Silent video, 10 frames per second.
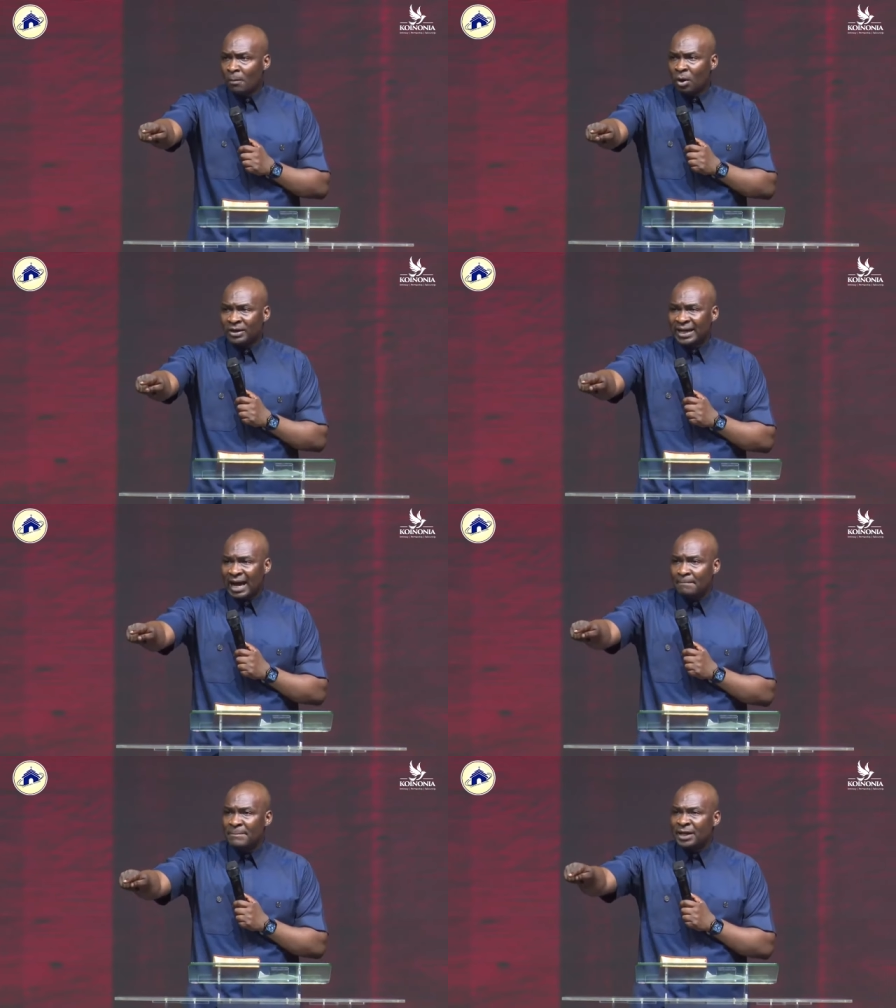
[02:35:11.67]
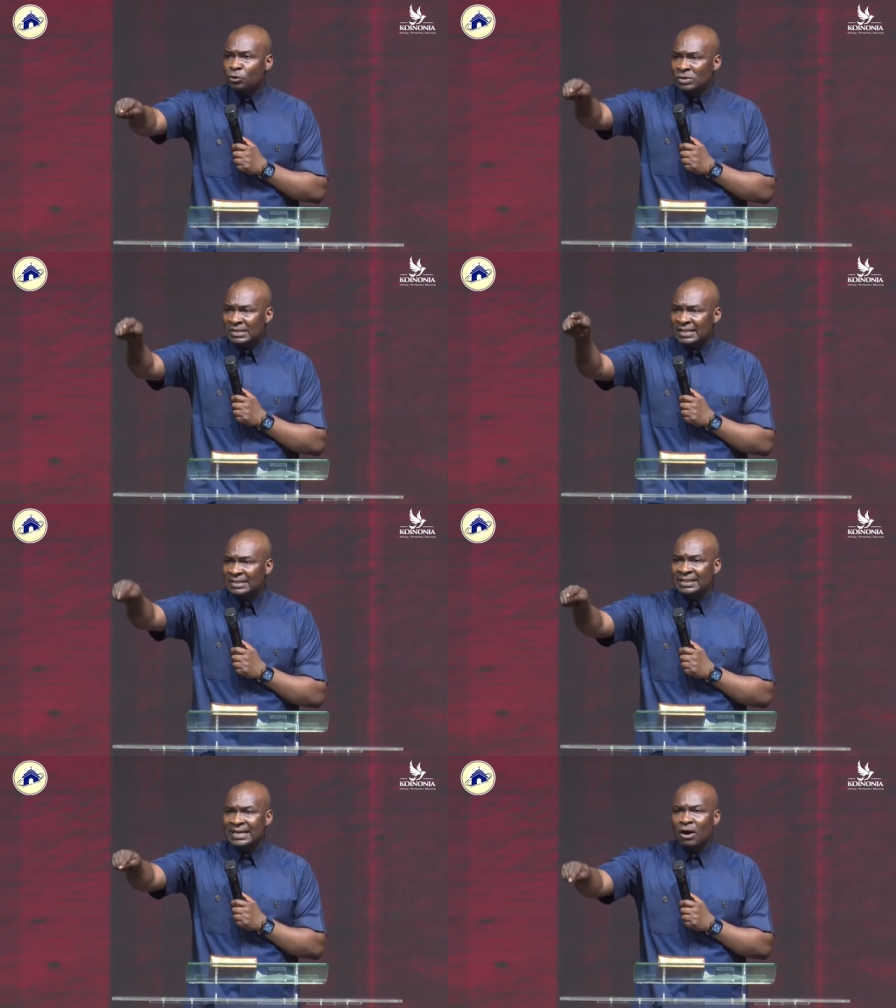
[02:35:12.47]
but they can make you
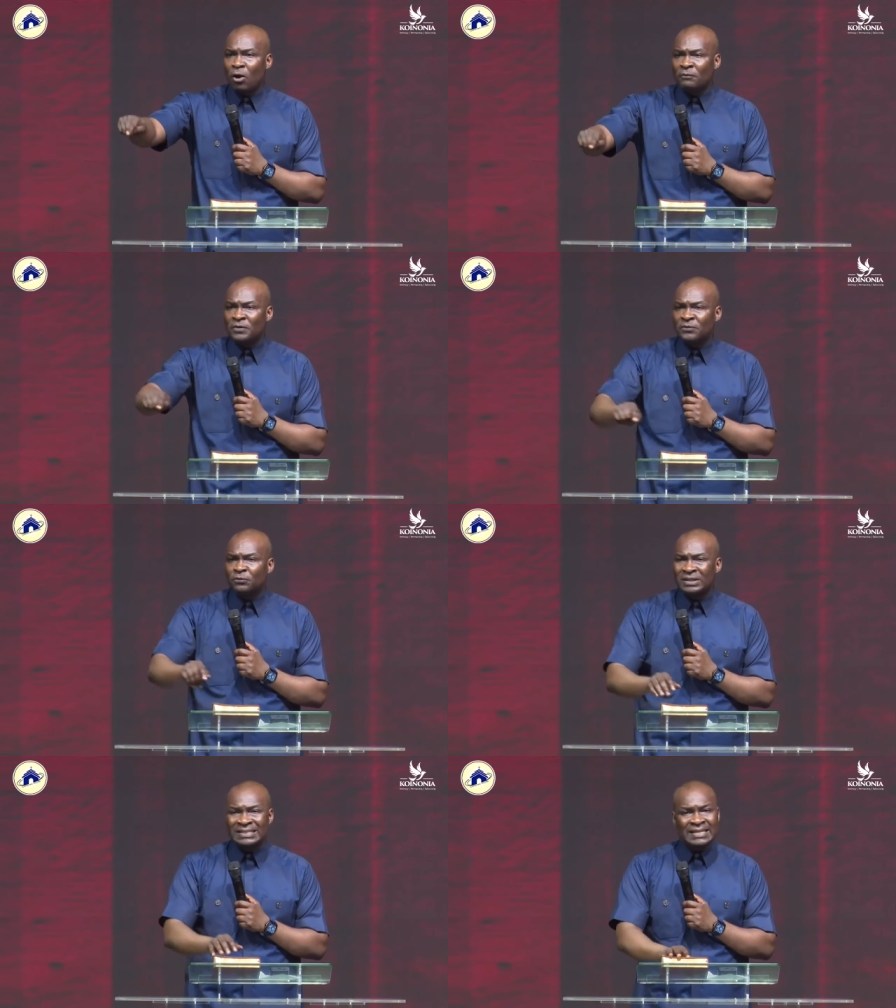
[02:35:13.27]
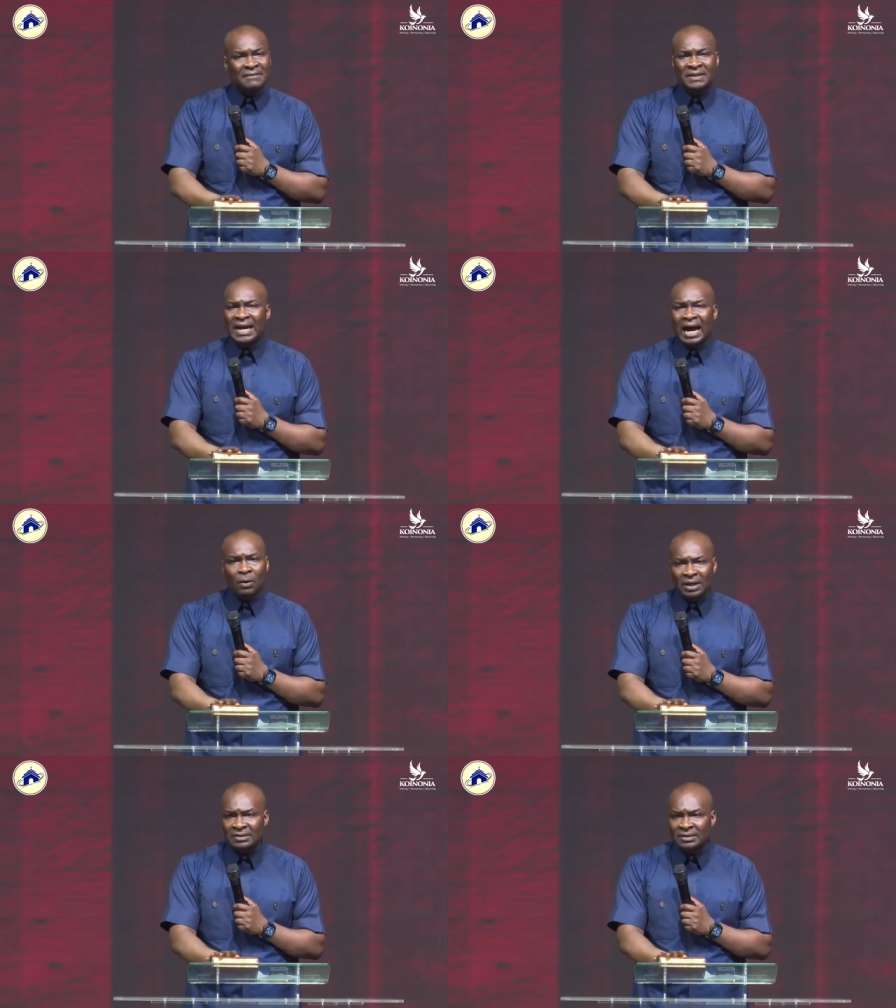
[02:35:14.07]
sit in their office for seven
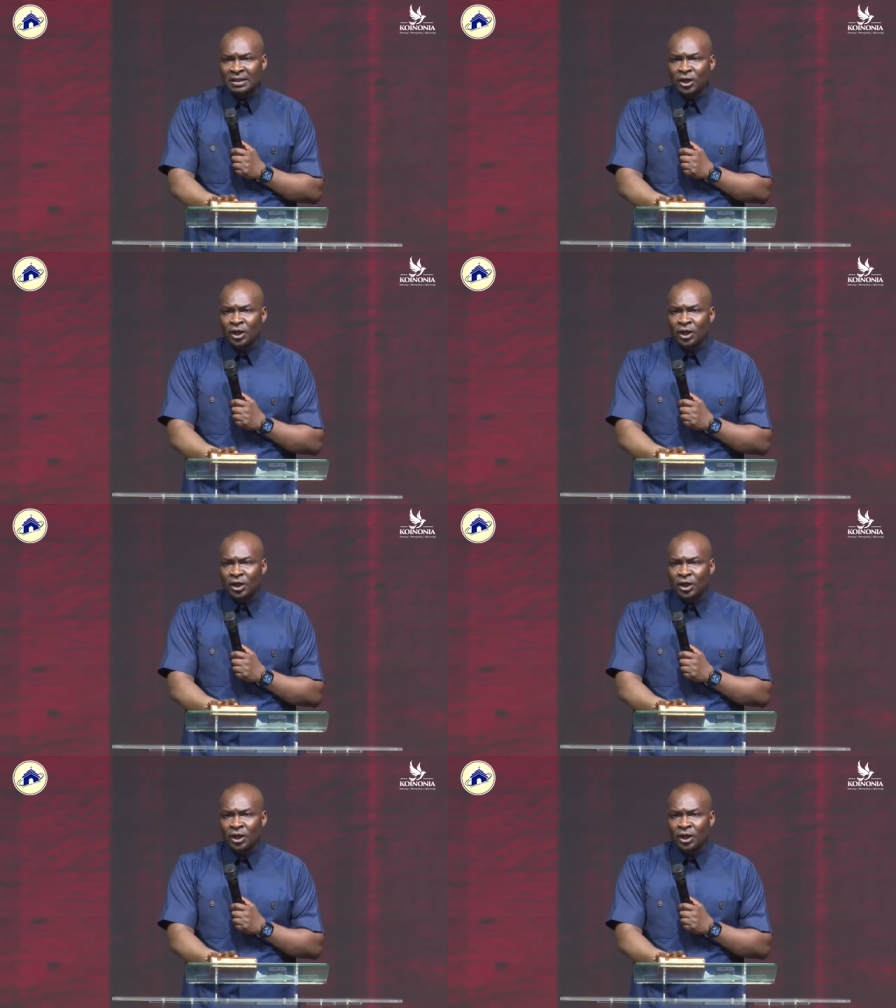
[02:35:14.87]
hours.